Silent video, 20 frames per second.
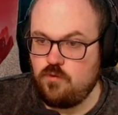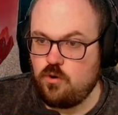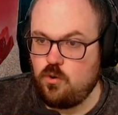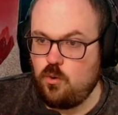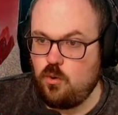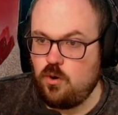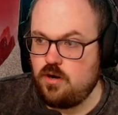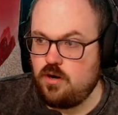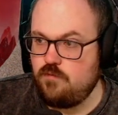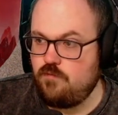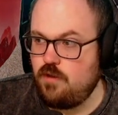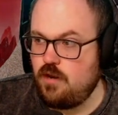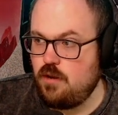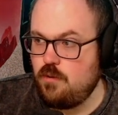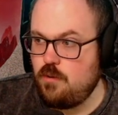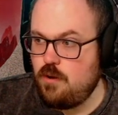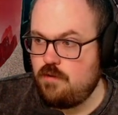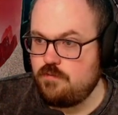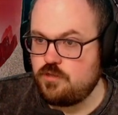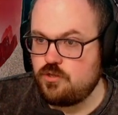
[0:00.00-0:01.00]
recorded a
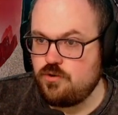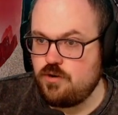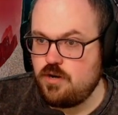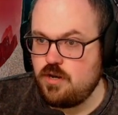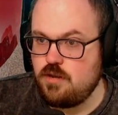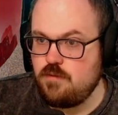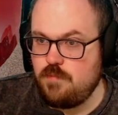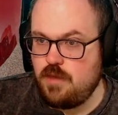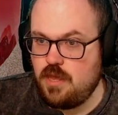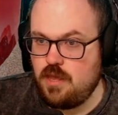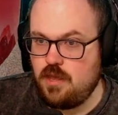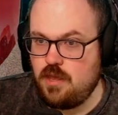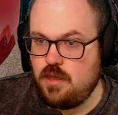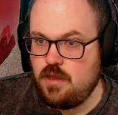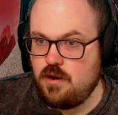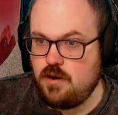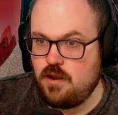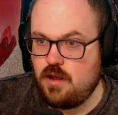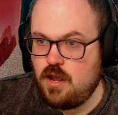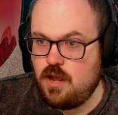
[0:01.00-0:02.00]
video off stream and